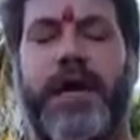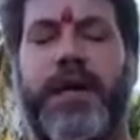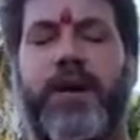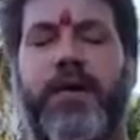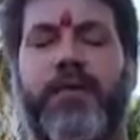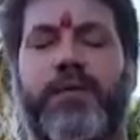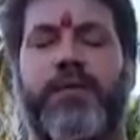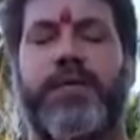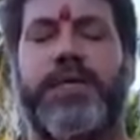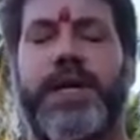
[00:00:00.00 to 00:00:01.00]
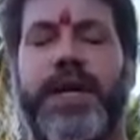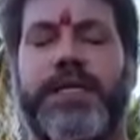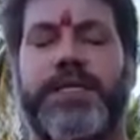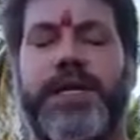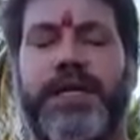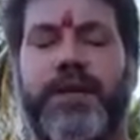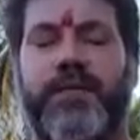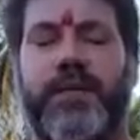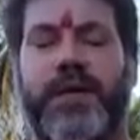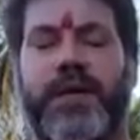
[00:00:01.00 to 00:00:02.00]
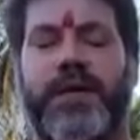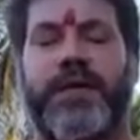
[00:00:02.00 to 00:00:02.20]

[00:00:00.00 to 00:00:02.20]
now relaxing the forehead.